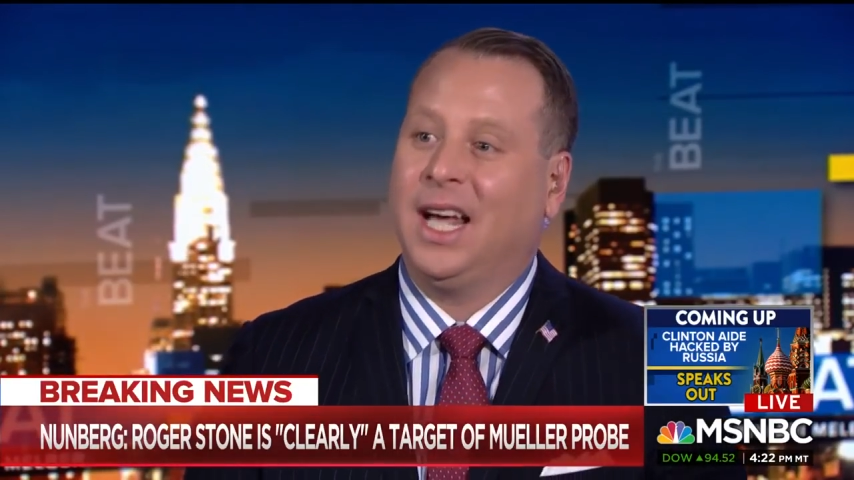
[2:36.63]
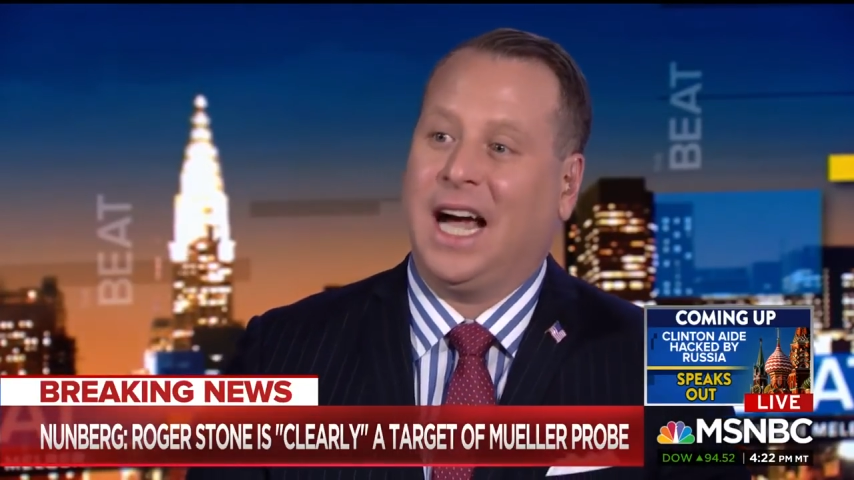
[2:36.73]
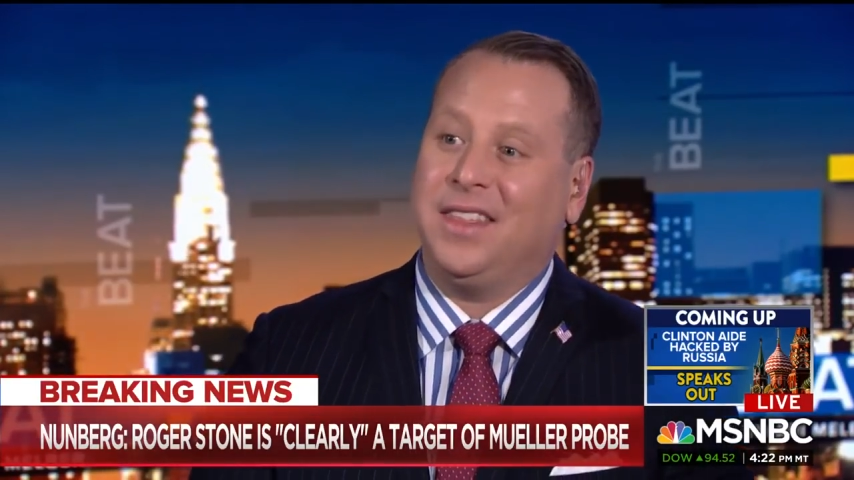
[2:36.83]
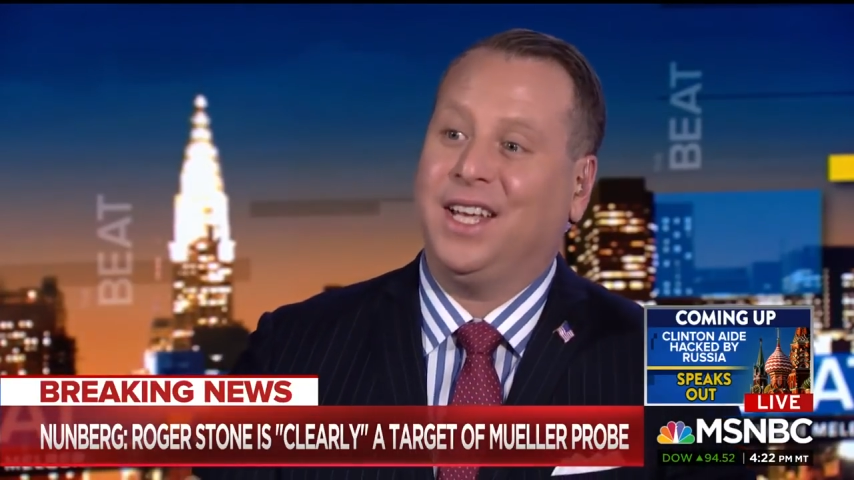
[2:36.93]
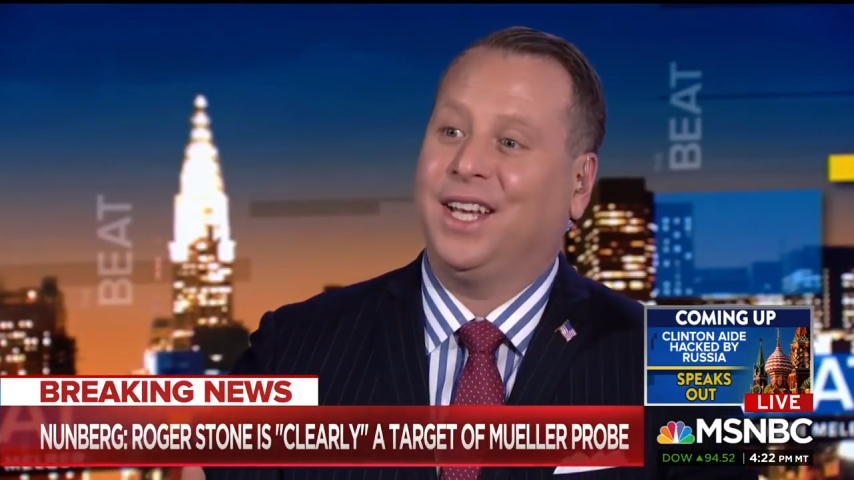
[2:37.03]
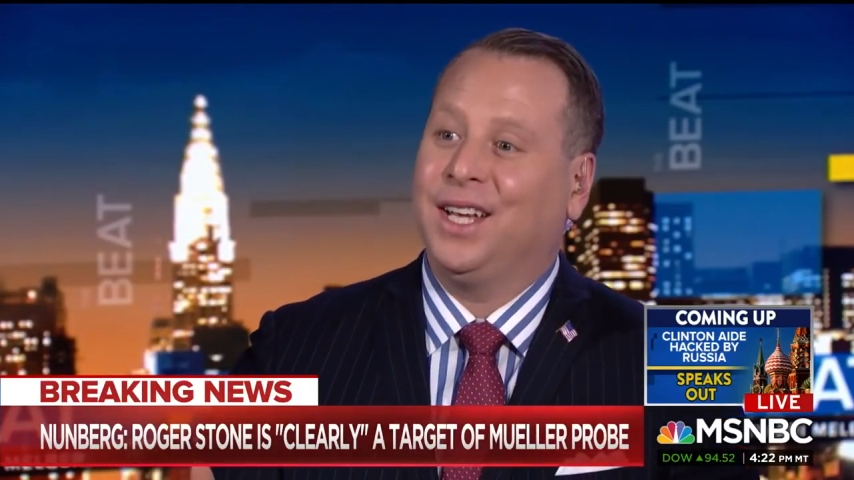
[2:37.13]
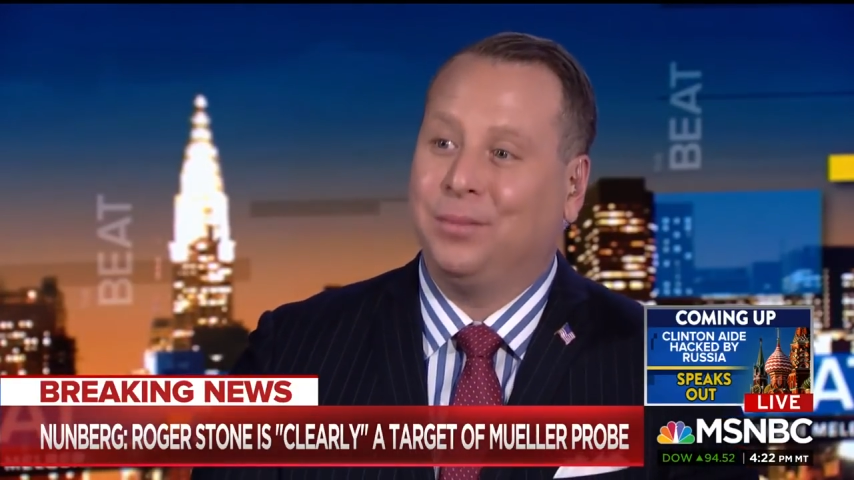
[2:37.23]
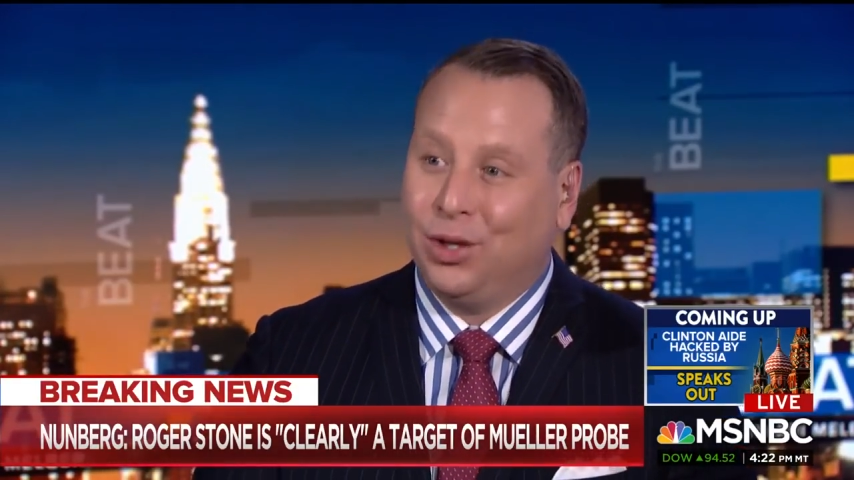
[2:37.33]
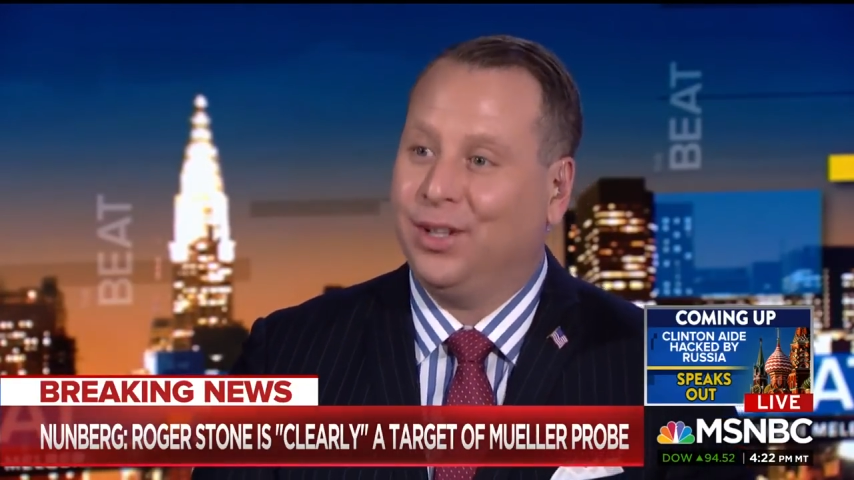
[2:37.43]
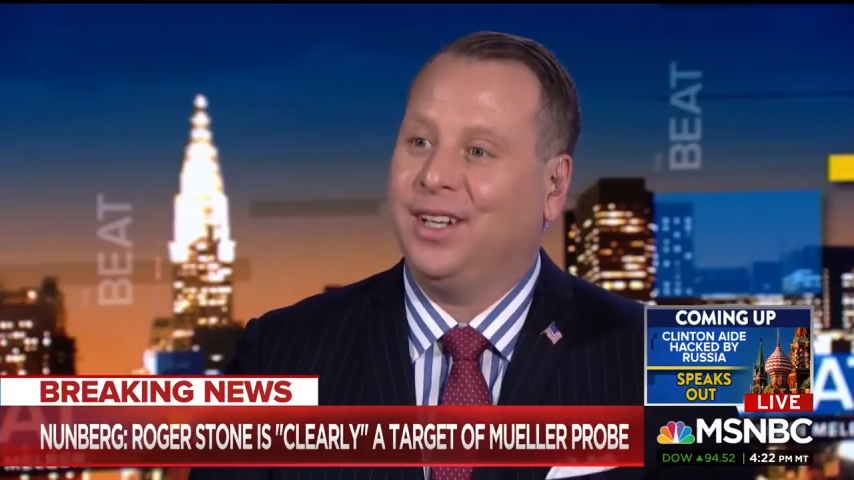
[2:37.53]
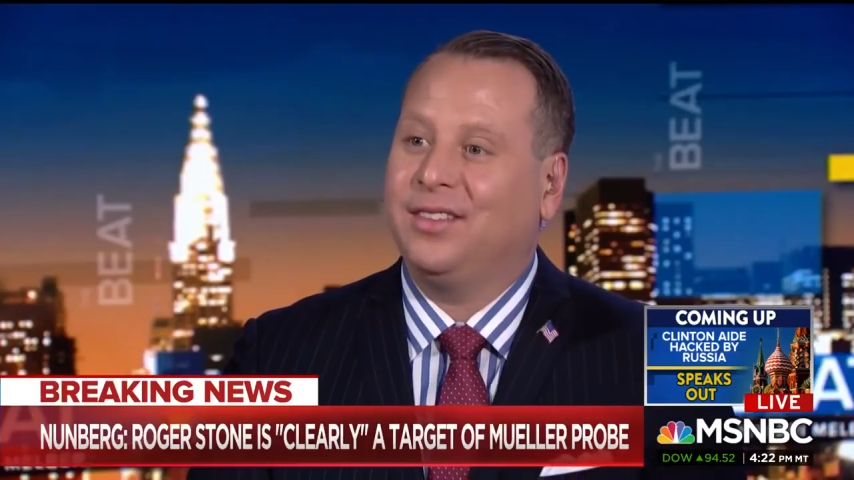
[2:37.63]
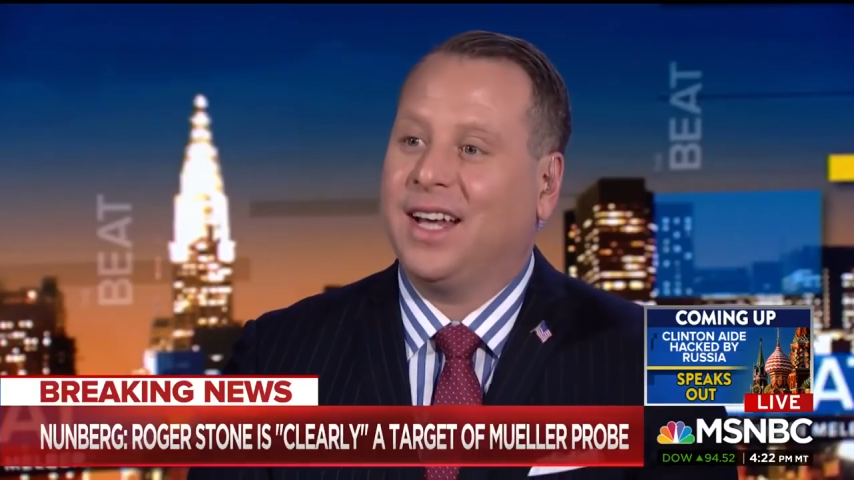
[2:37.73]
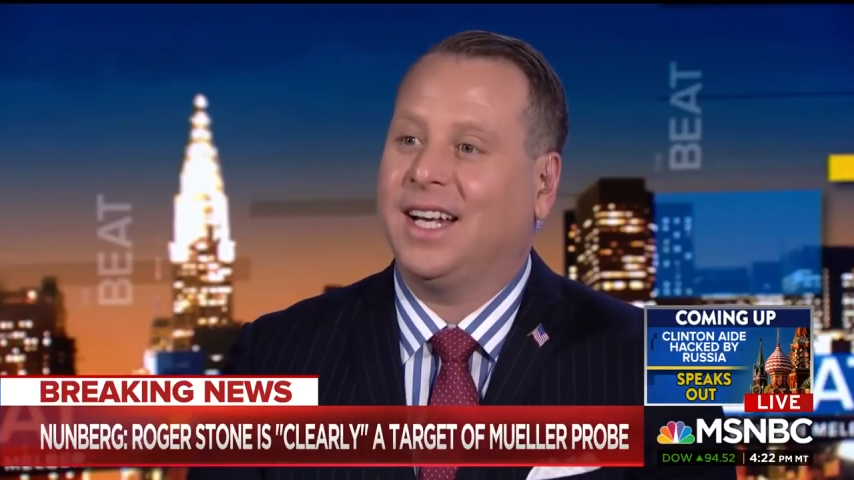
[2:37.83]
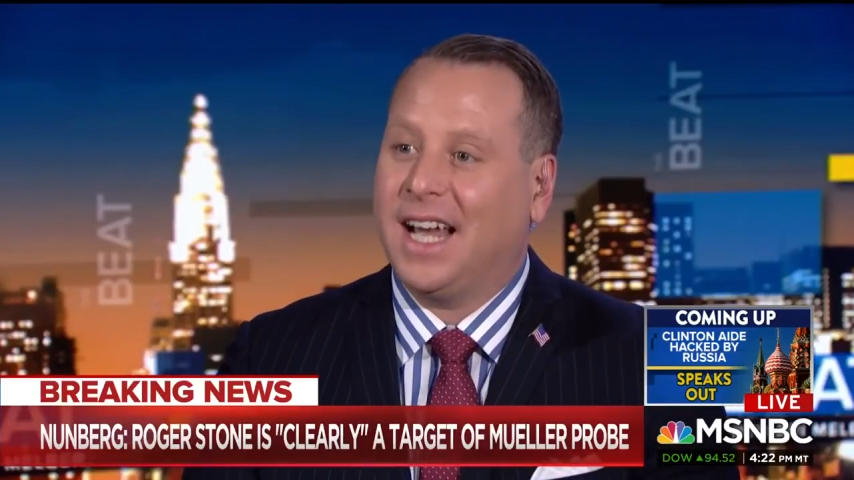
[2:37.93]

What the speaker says: I think Putin is not an